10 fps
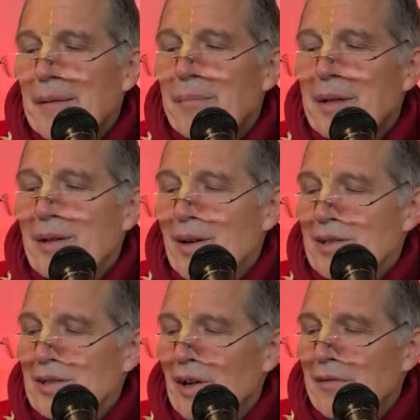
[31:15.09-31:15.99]

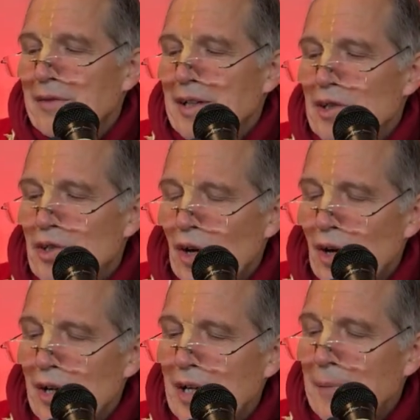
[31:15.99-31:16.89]
because of the
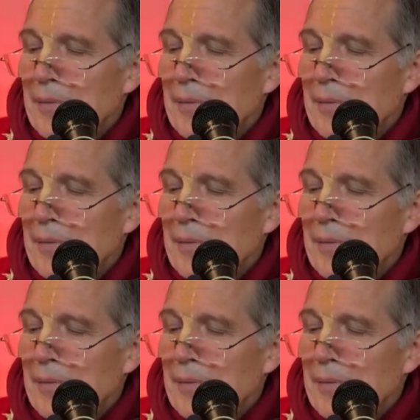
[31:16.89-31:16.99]
joy,